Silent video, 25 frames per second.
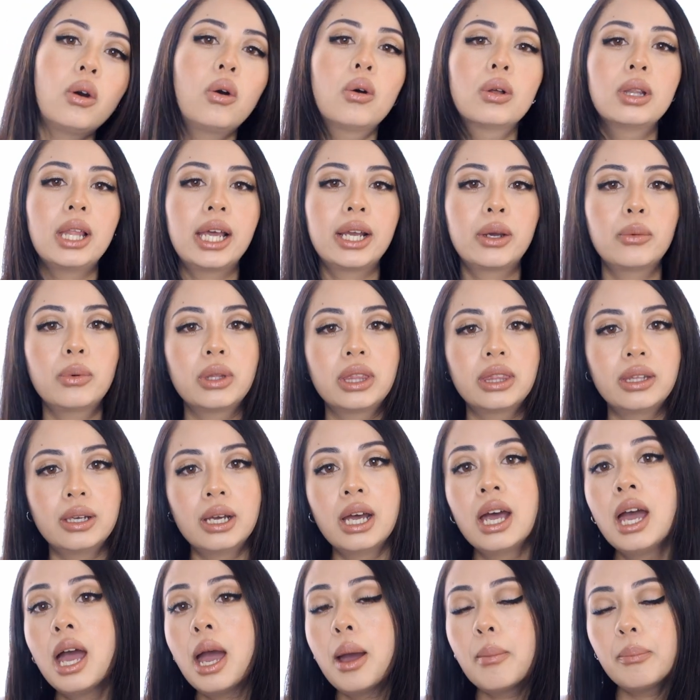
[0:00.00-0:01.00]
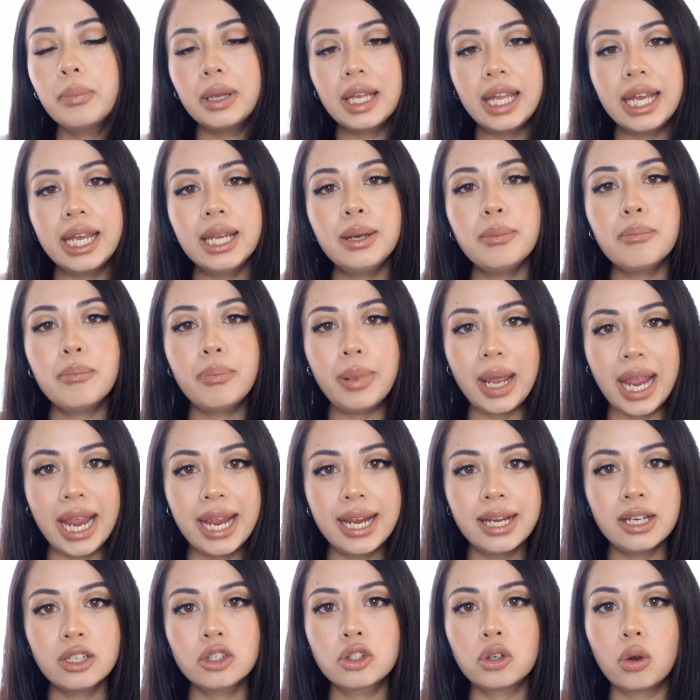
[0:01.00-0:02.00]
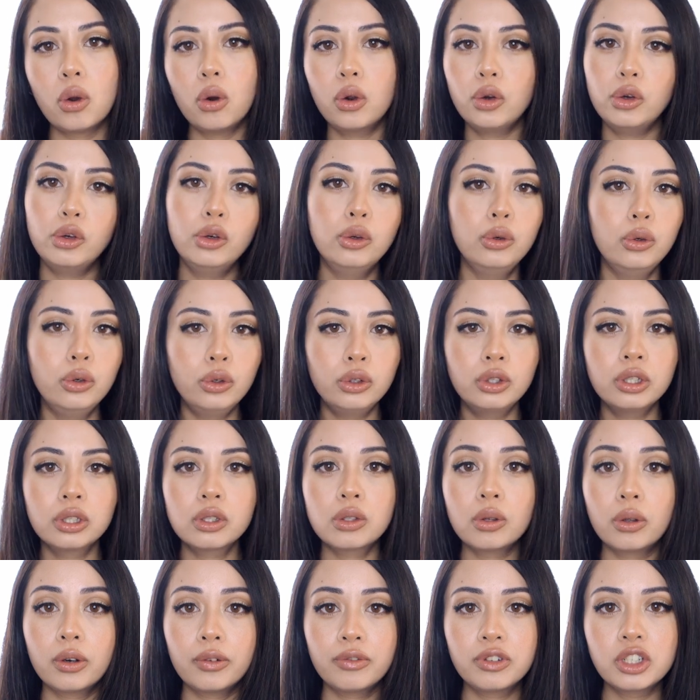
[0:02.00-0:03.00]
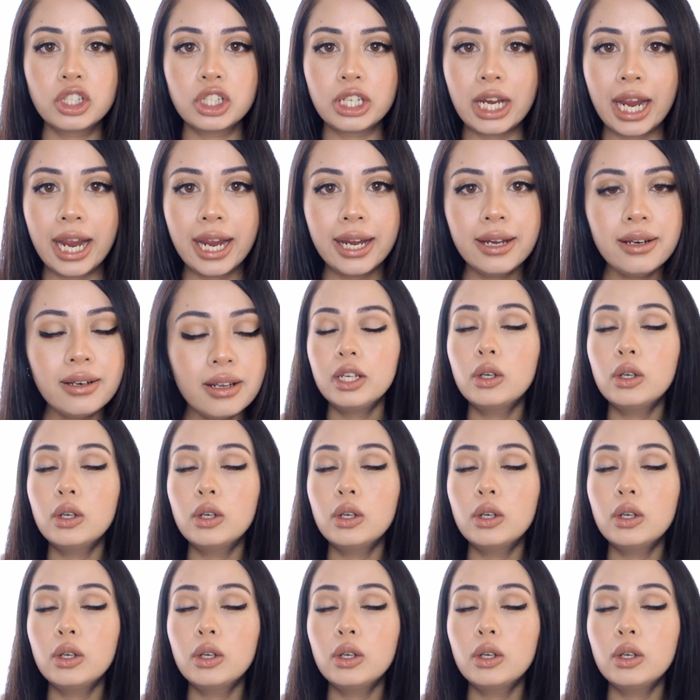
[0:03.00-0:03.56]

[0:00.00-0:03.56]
or like with a plain beige or nude sort of shade,